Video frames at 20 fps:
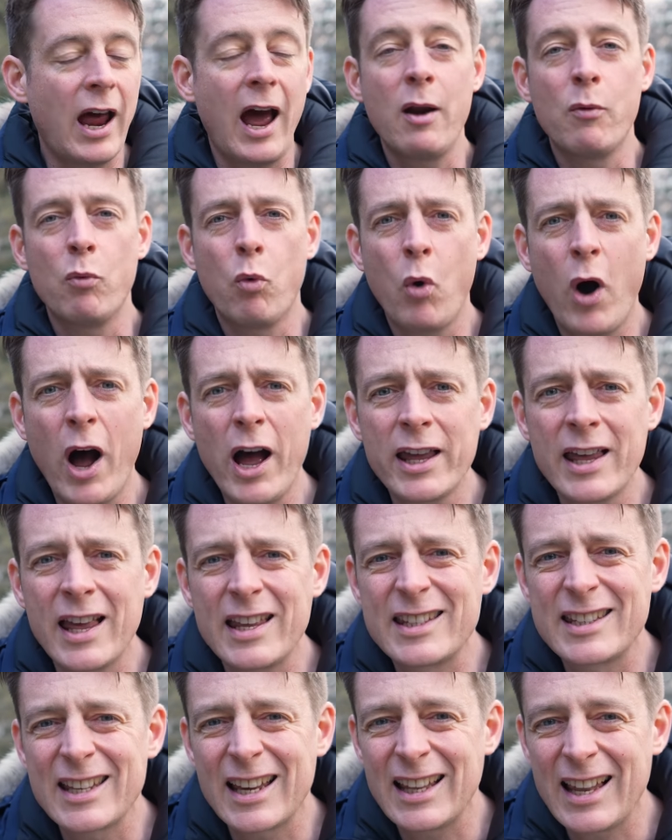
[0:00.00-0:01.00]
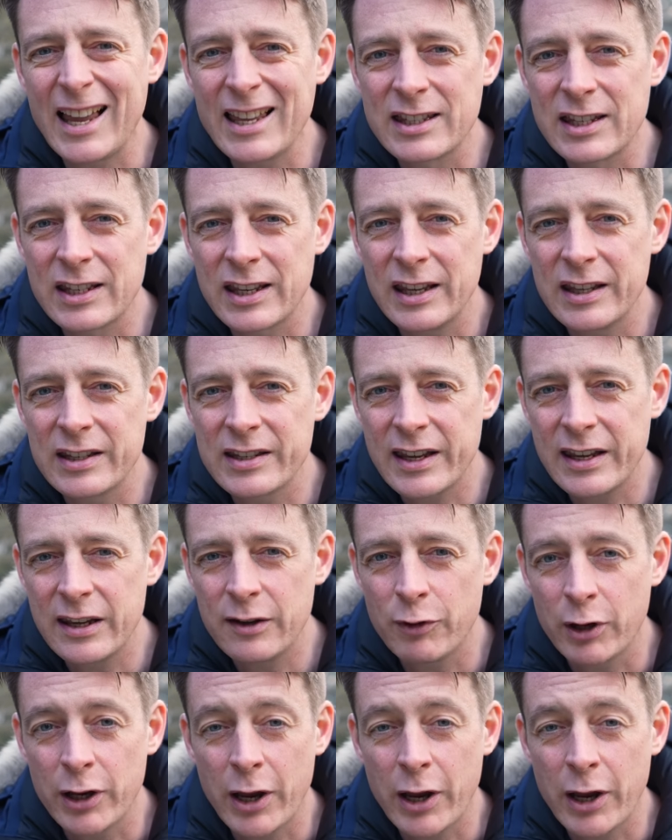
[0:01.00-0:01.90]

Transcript: and Why Zelensky is Evil.